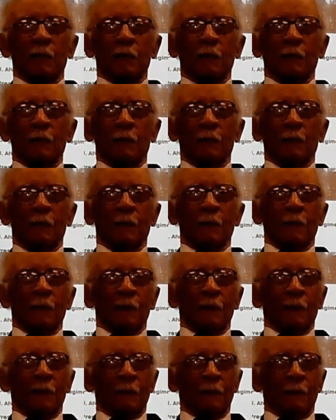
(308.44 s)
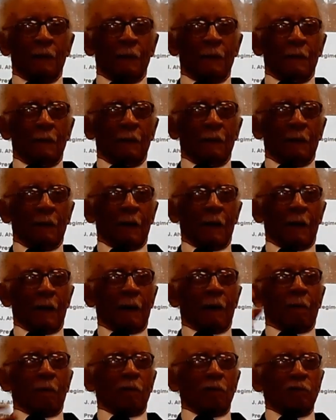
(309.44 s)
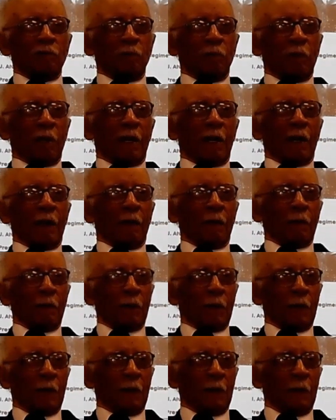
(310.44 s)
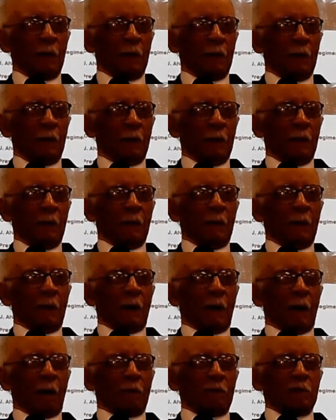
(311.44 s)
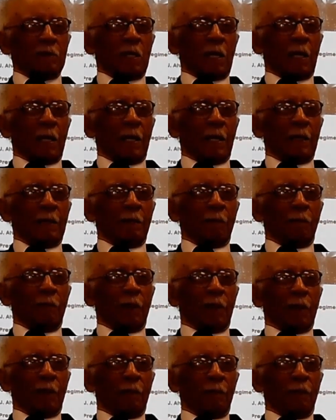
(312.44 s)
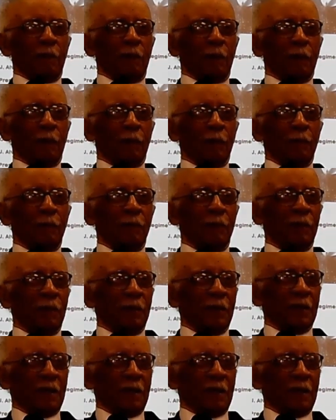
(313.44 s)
Watashi. And I was proud. I was glad to bring them home.